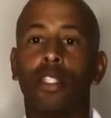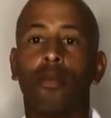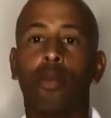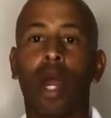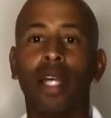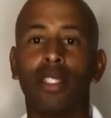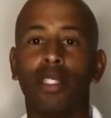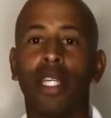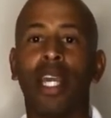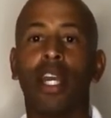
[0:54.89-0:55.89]
of
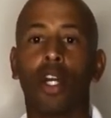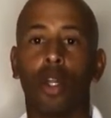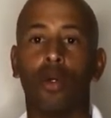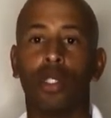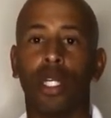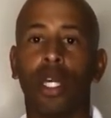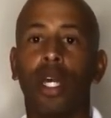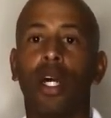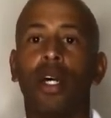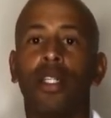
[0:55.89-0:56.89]
processing and closing
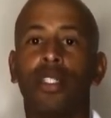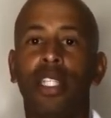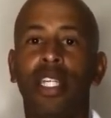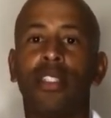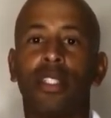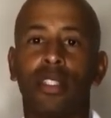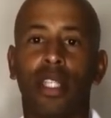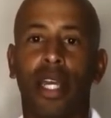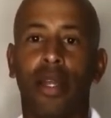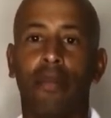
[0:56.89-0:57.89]
a decedent's
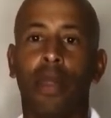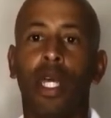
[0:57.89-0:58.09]
estate.